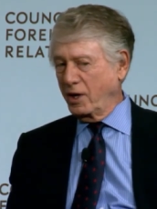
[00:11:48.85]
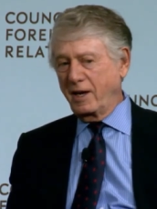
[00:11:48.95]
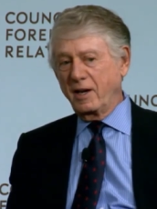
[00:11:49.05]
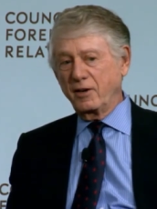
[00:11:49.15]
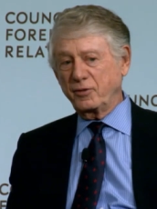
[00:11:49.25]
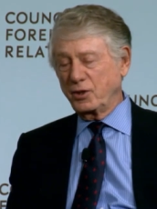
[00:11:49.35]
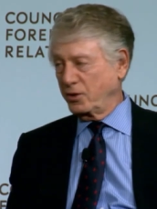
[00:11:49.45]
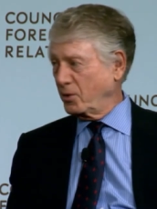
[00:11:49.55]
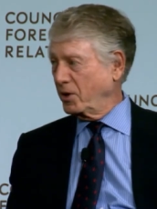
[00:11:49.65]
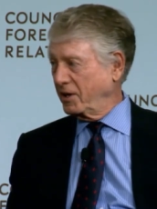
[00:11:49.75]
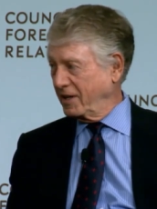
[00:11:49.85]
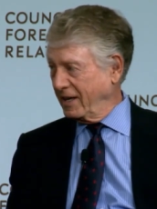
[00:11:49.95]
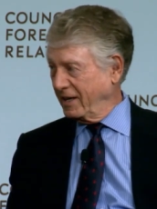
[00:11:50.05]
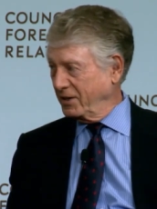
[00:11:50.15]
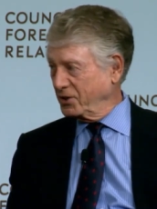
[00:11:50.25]
and a half to three
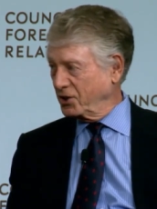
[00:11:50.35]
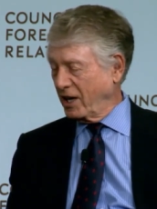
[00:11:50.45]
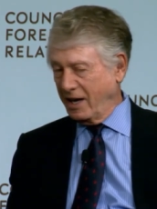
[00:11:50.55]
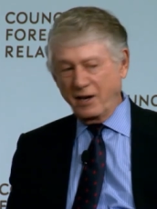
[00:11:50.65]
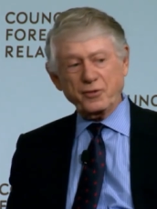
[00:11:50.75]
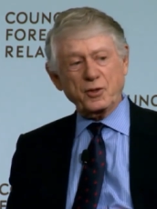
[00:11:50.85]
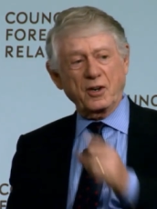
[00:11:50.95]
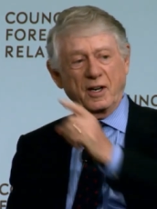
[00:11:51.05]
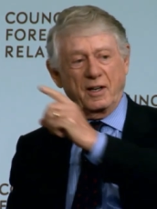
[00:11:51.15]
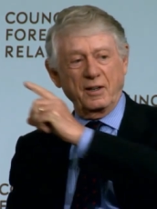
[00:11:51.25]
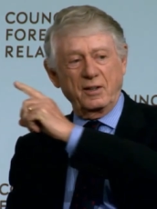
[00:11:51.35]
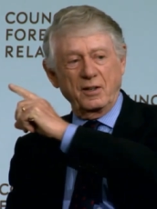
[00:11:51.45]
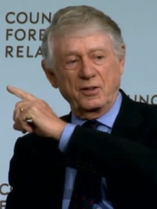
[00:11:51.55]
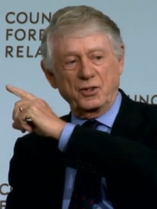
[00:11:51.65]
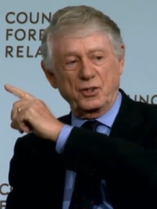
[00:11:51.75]
days after I had
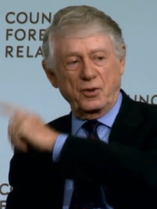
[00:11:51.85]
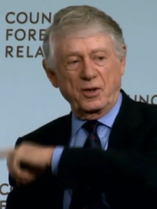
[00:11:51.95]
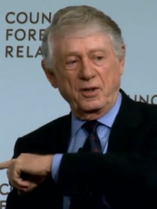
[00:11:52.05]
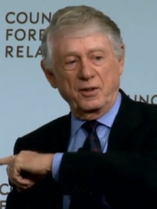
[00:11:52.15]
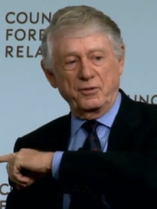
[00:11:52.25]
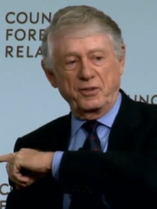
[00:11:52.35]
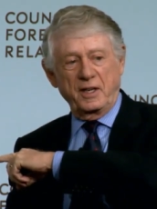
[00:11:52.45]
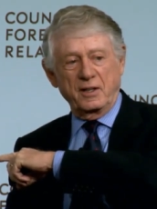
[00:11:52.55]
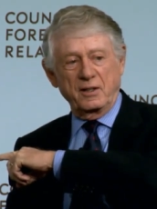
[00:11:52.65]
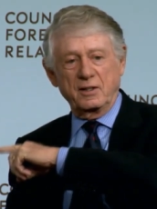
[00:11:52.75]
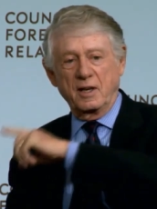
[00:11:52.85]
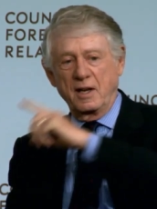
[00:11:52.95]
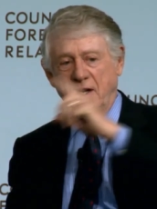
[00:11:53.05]
done the story in the field,